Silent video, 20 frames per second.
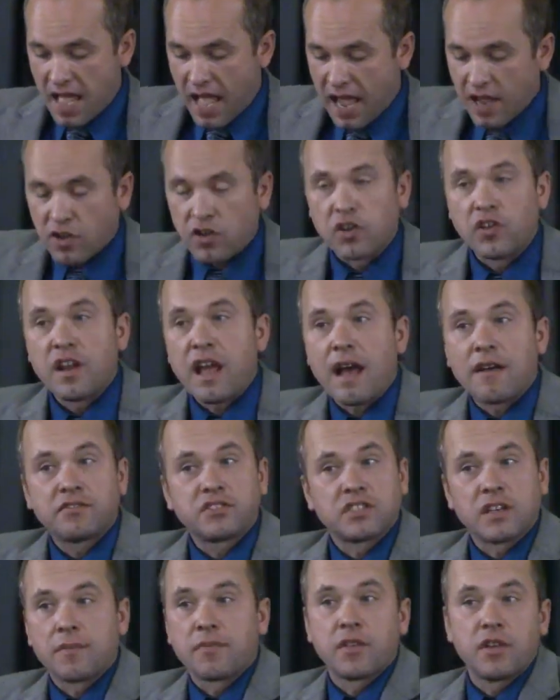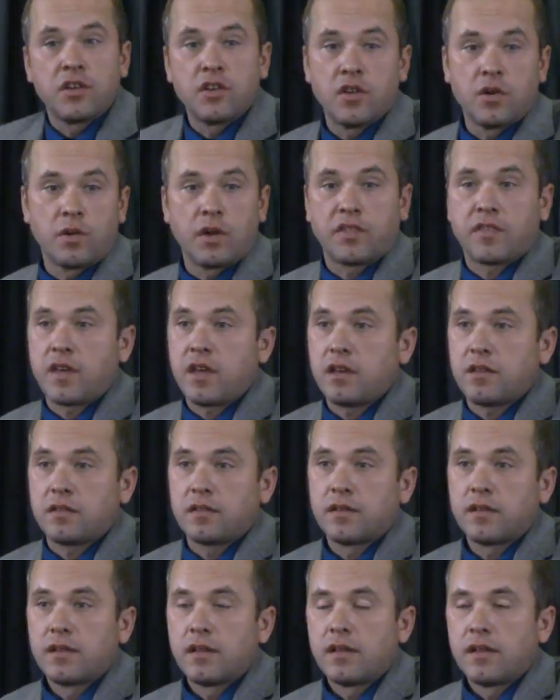It could have something to do with
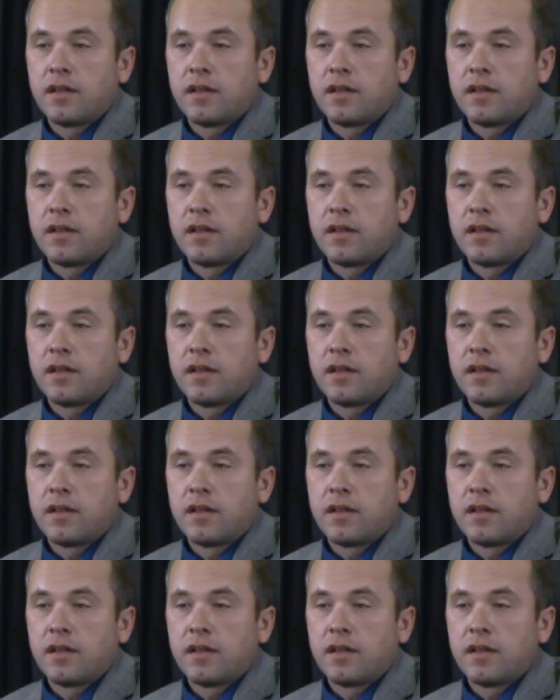it.